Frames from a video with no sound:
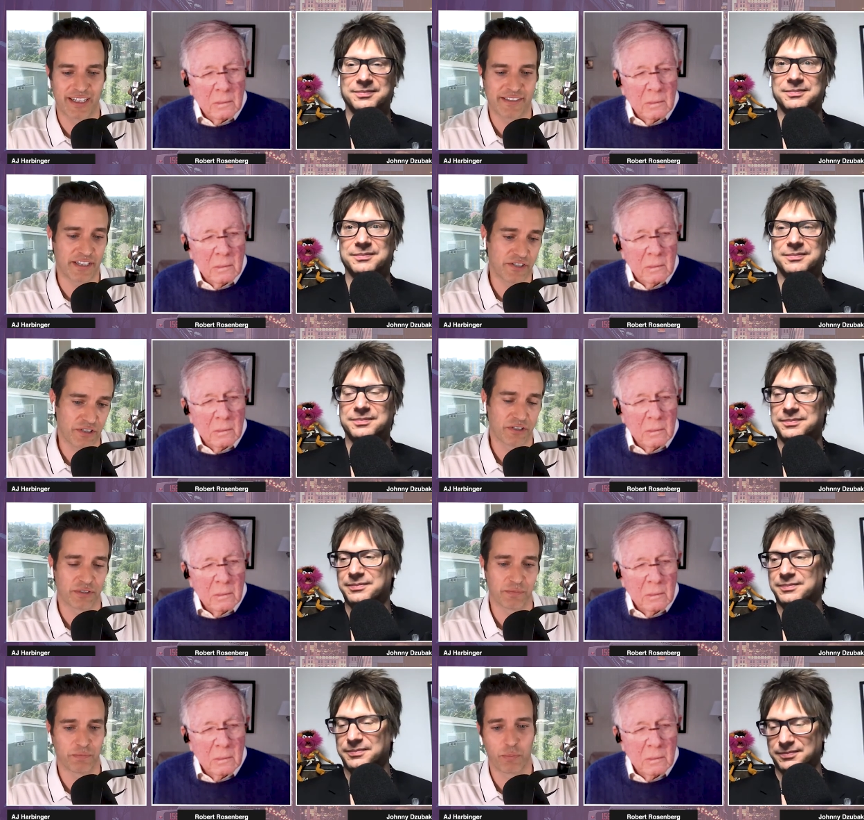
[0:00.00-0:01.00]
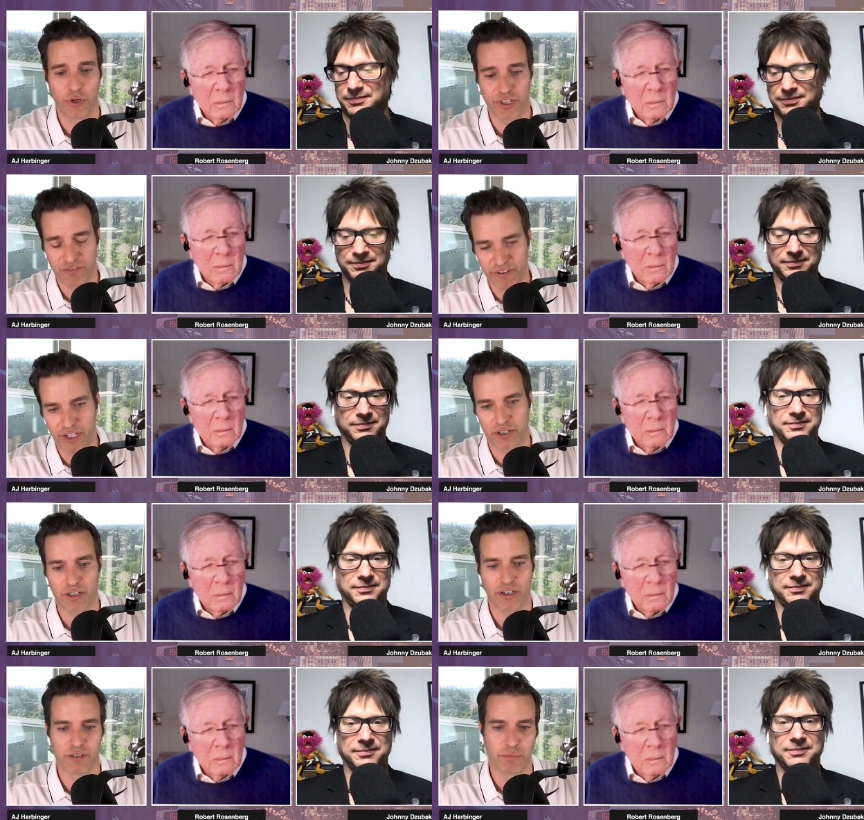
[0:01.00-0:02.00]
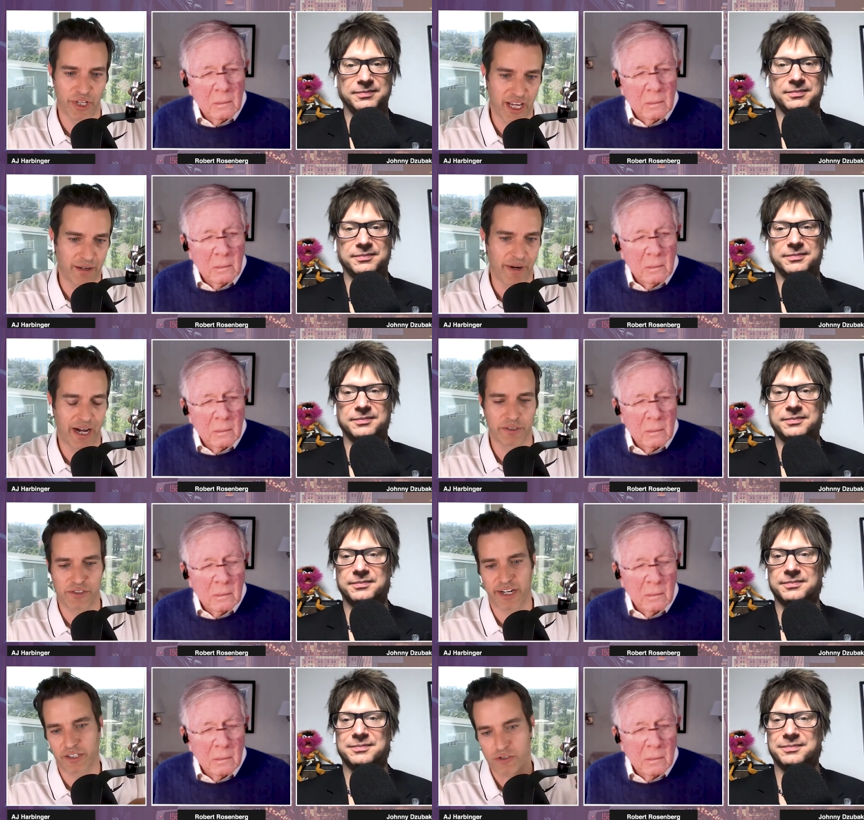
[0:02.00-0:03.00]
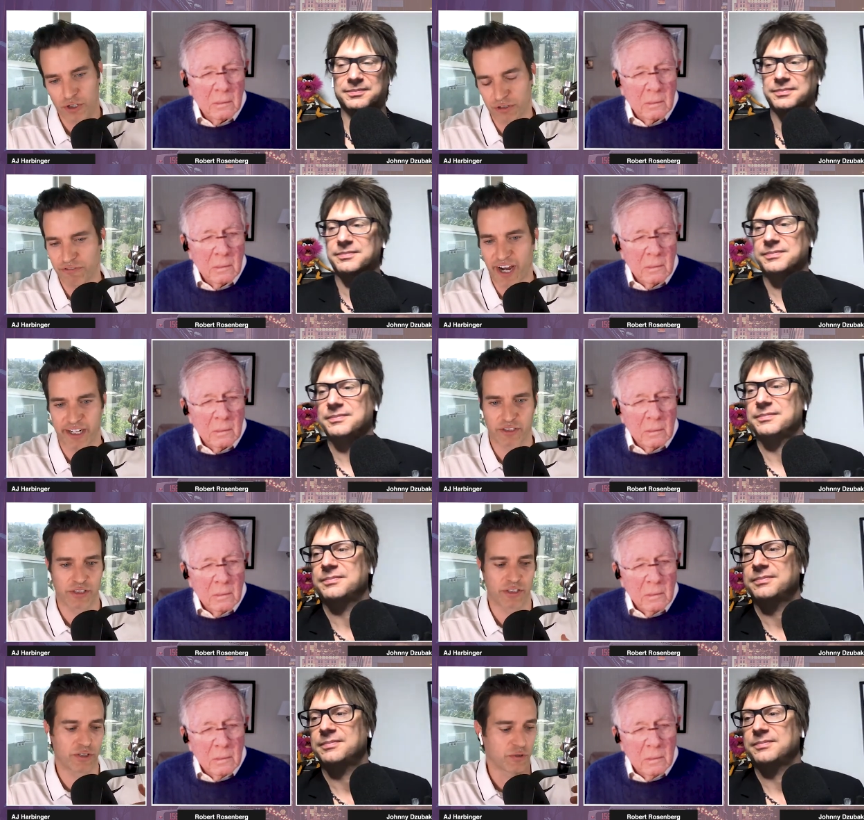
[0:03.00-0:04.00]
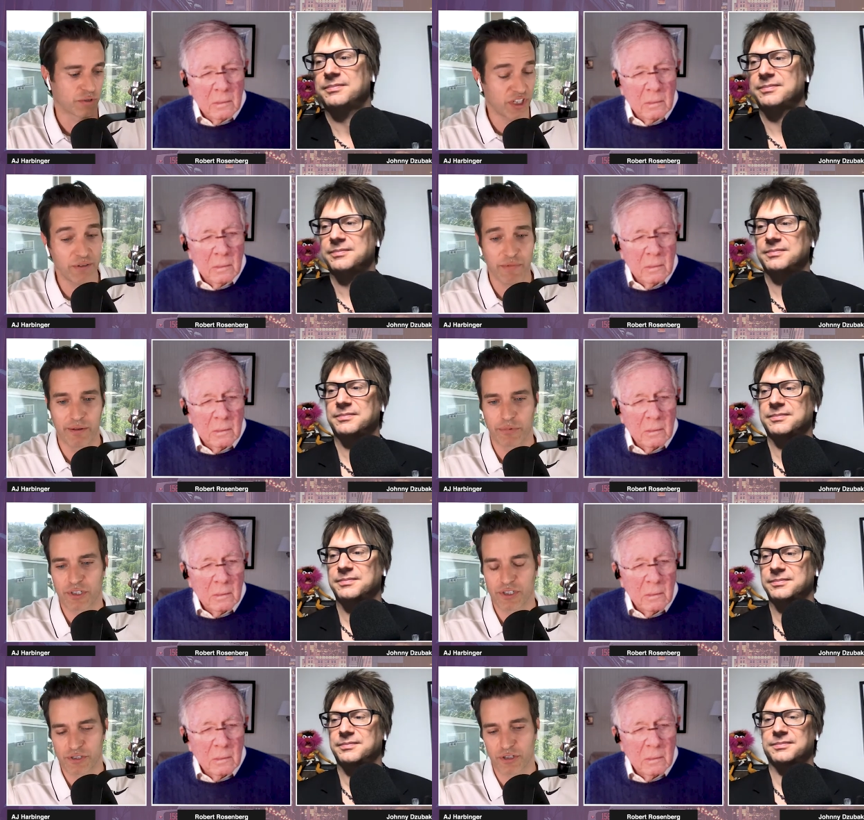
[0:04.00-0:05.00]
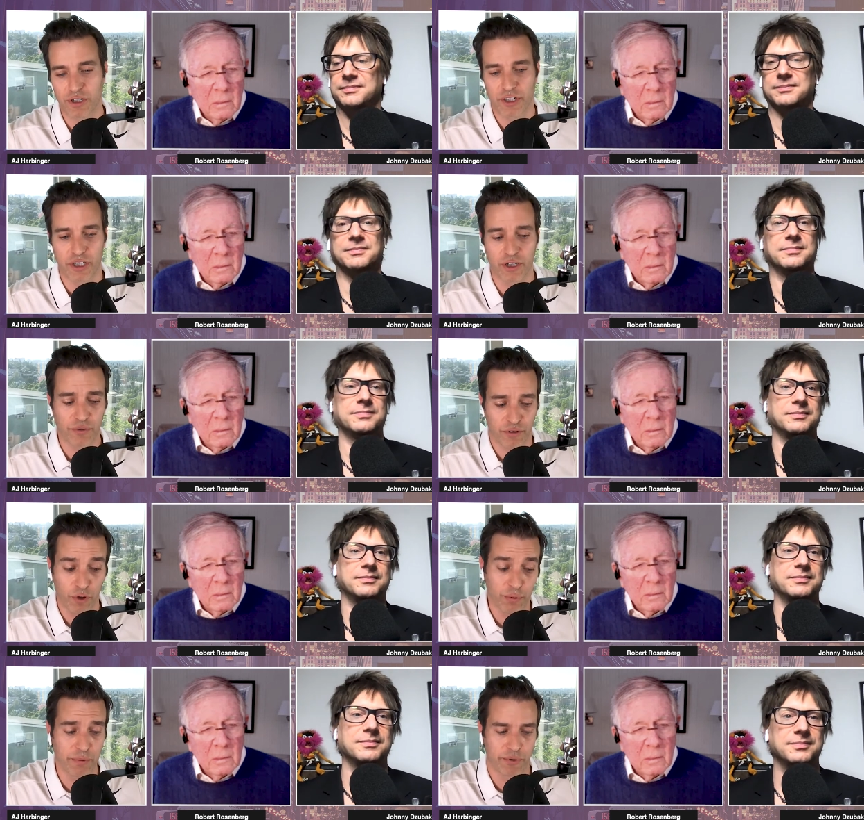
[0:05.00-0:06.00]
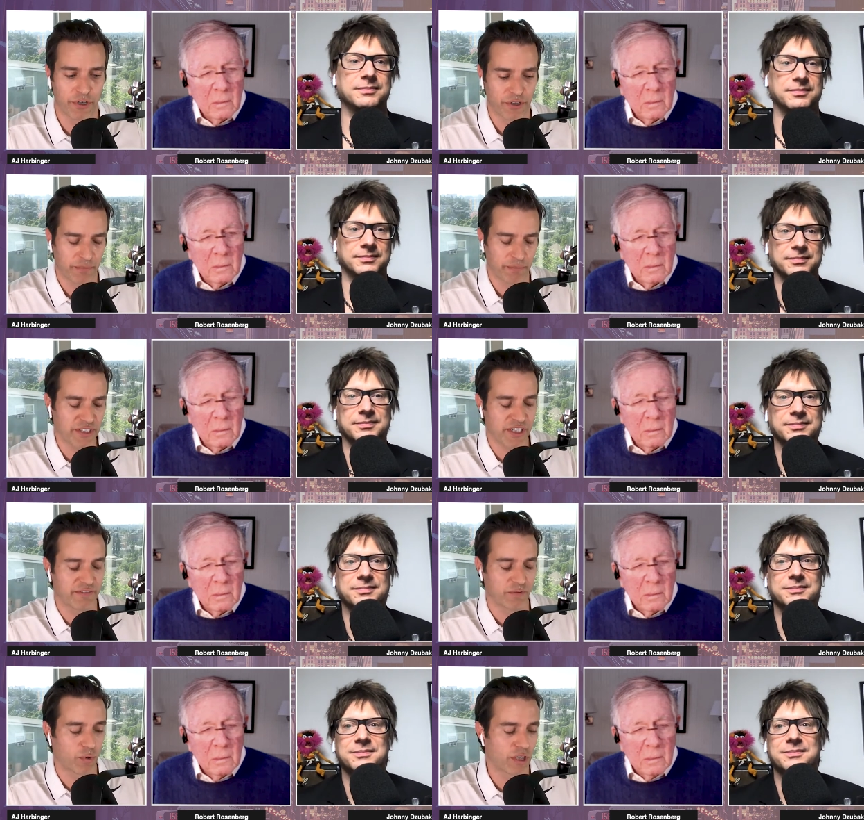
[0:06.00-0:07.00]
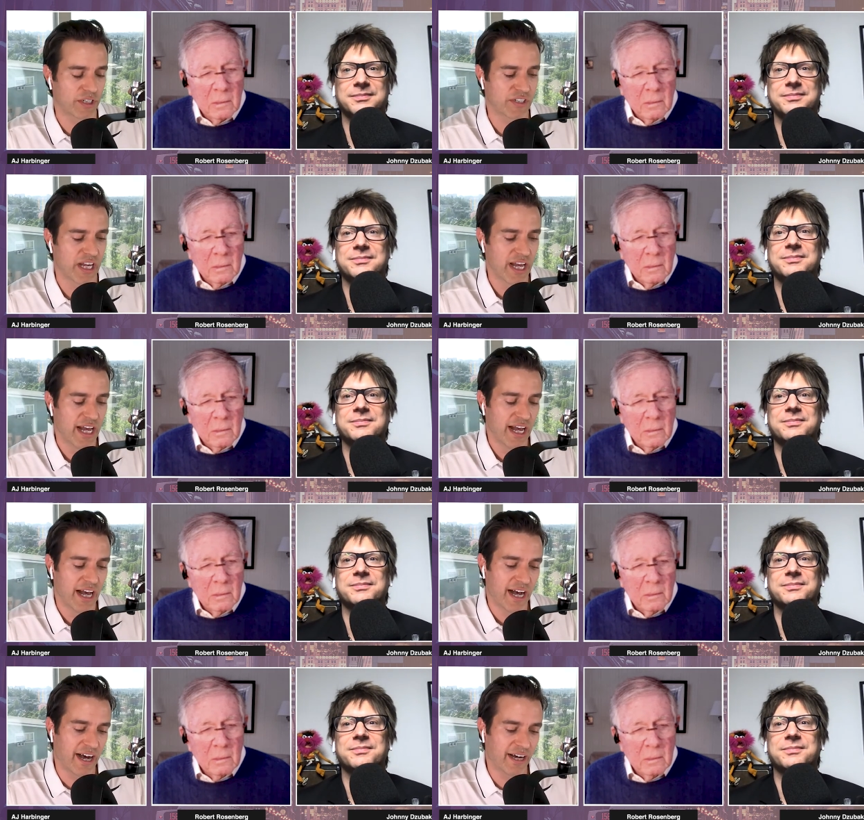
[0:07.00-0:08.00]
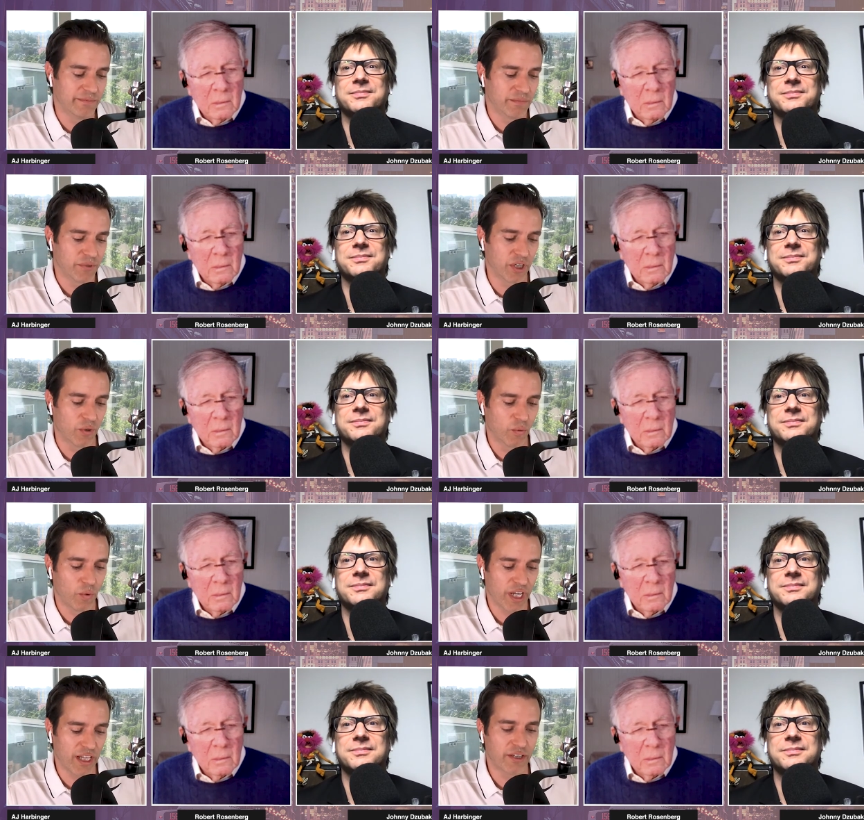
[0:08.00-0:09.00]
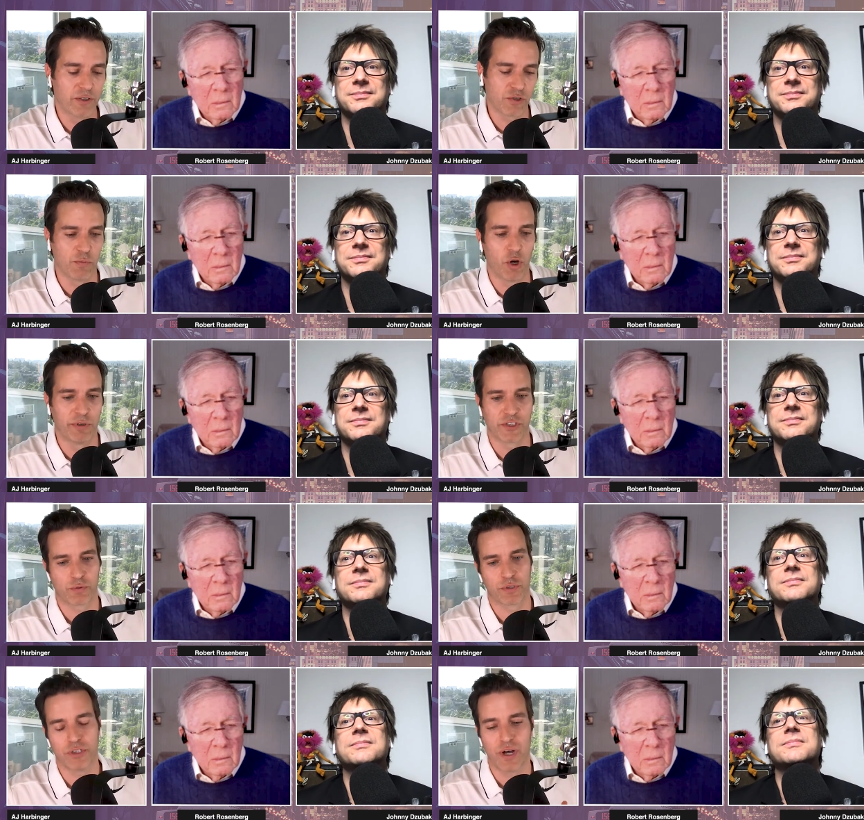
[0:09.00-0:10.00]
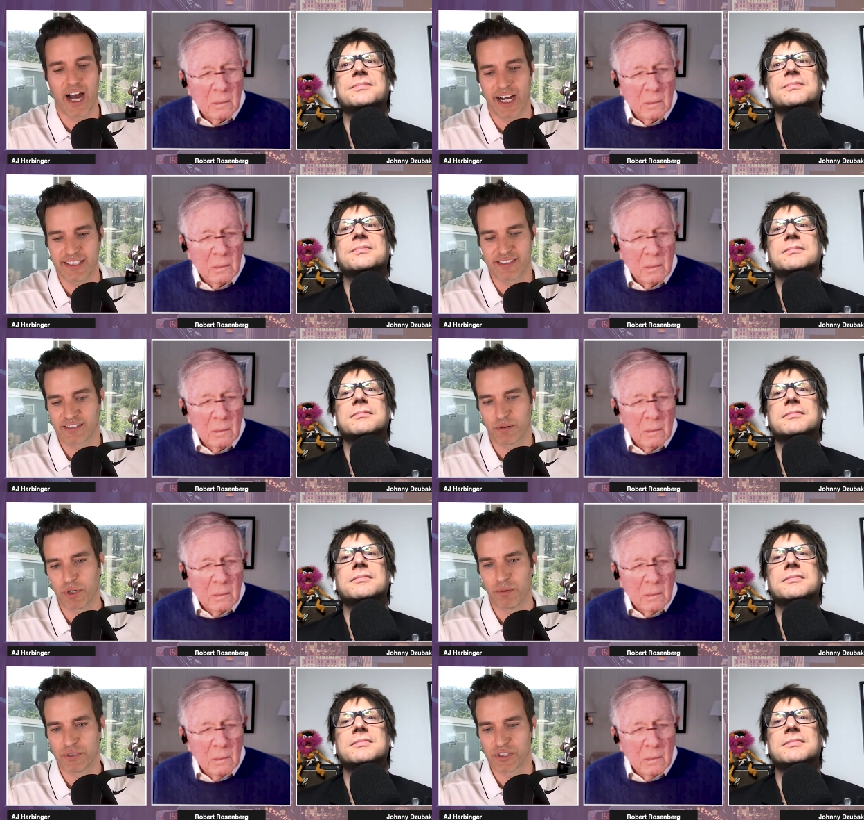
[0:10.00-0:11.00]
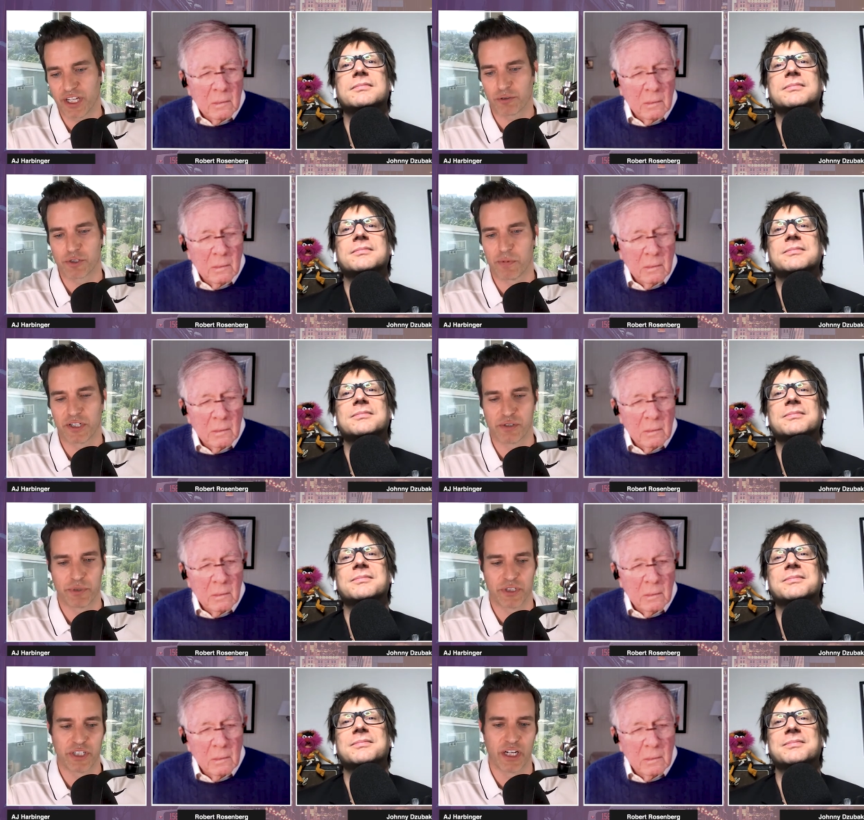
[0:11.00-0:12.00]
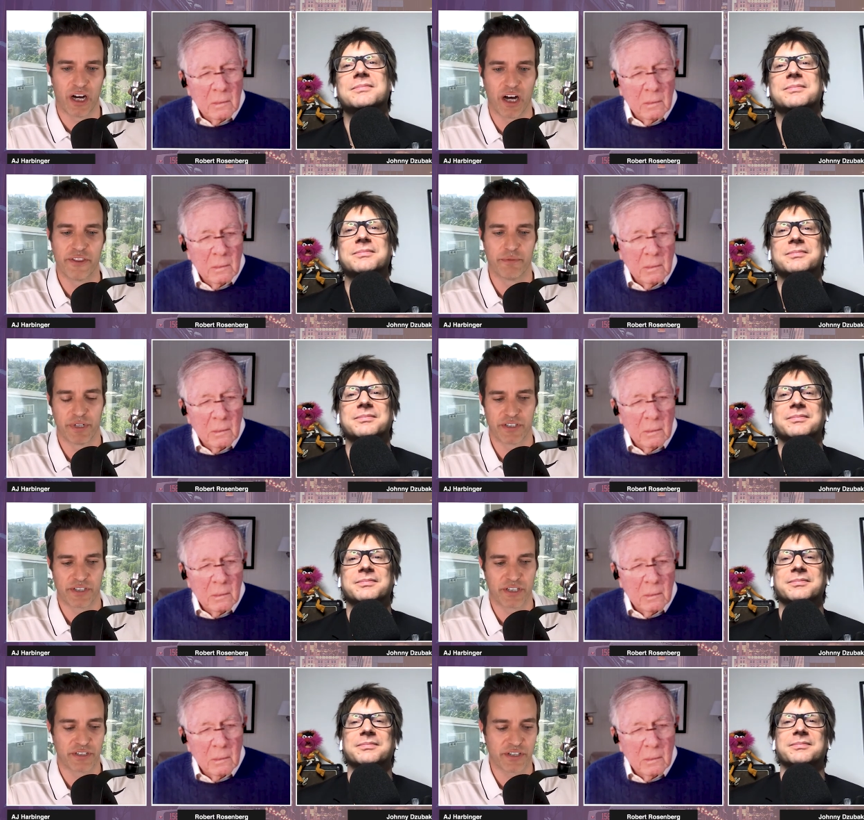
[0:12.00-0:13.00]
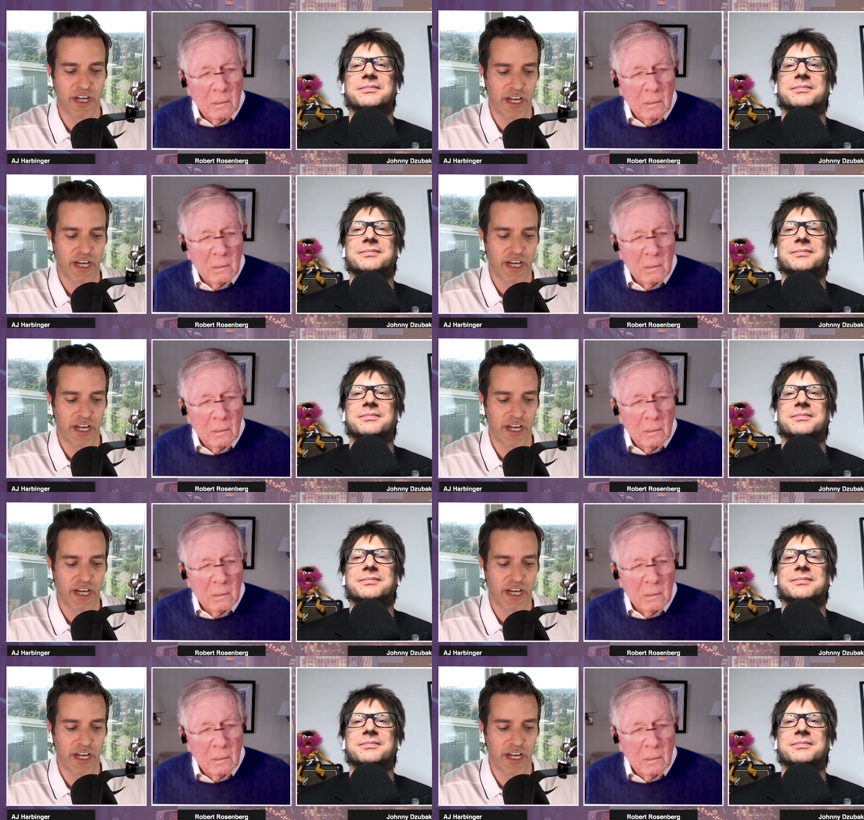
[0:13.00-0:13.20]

Speaker 1: It's easier to point the finger and blame outside external factors or team members or, you know, throw people under the bus even worse. Um, you know, in those moments where you had to step up and take responsibility on the misses,